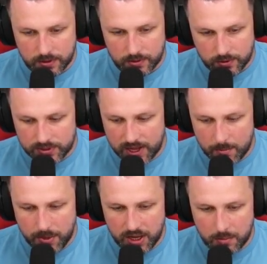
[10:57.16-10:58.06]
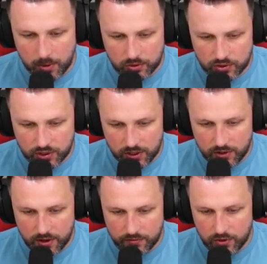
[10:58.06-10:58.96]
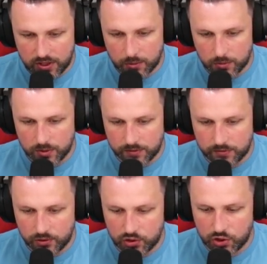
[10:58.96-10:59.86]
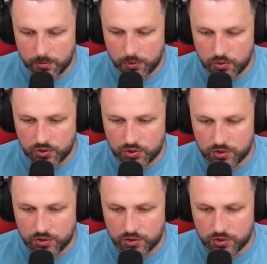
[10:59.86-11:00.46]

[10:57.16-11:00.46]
Is that a bigger monster? No, I thought that Frost Stomper was